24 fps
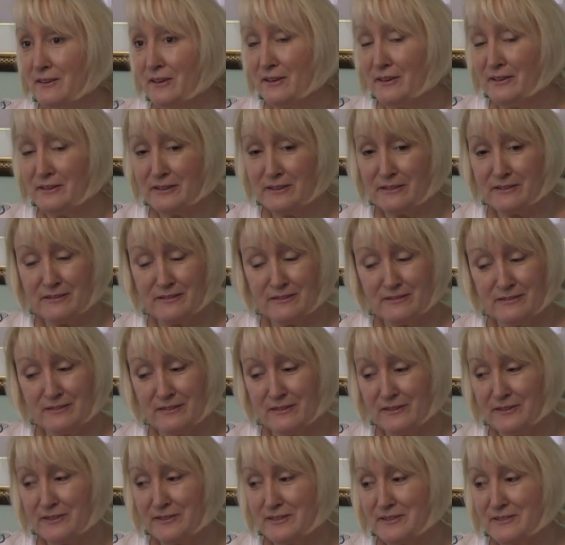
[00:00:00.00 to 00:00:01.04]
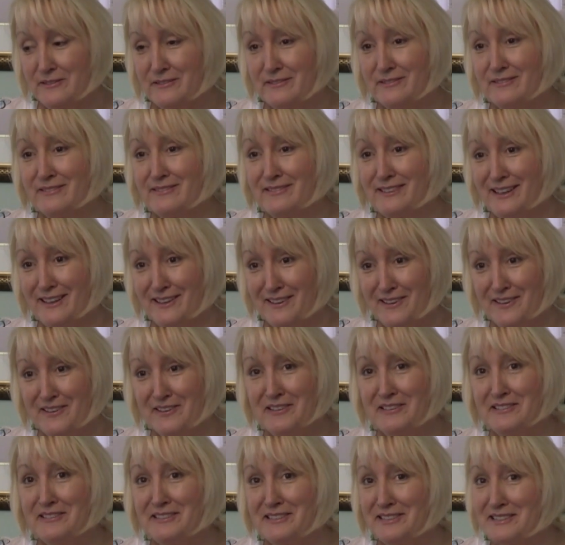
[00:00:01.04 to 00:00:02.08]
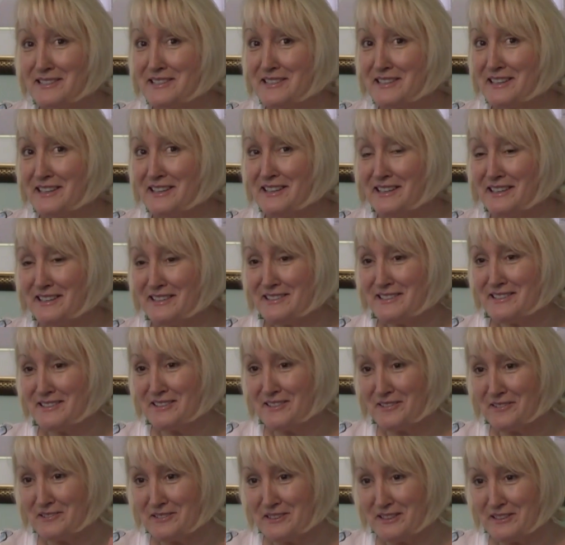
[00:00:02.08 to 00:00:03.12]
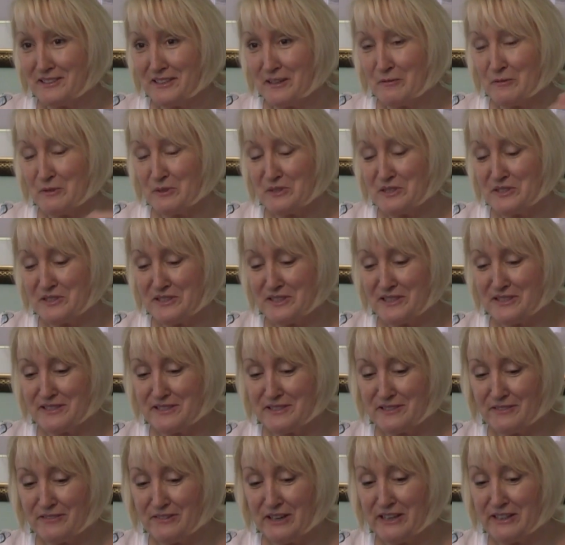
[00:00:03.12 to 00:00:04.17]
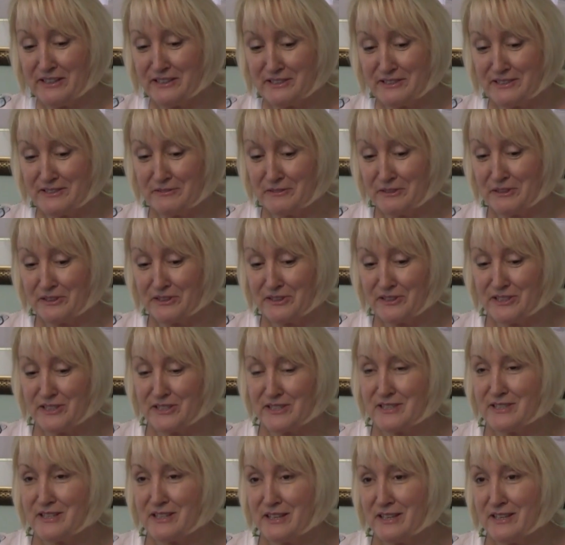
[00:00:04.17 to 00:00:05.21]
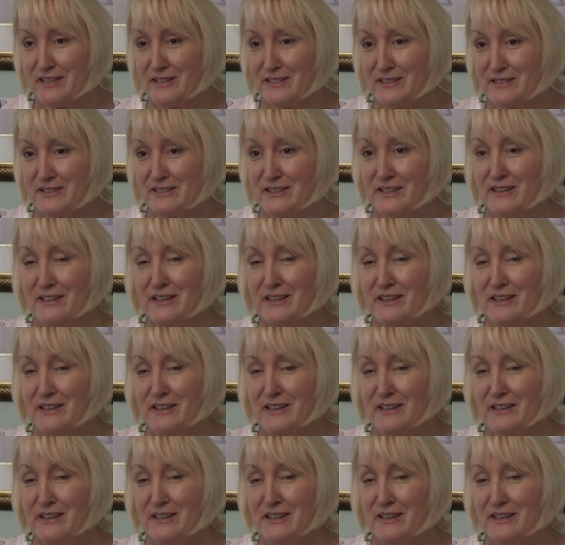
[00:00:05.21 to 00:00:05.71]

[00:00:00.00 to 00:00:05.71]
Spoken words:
All the yeah, all the dis-ease. You know, take that word disease and divide it. It's really dis-ease.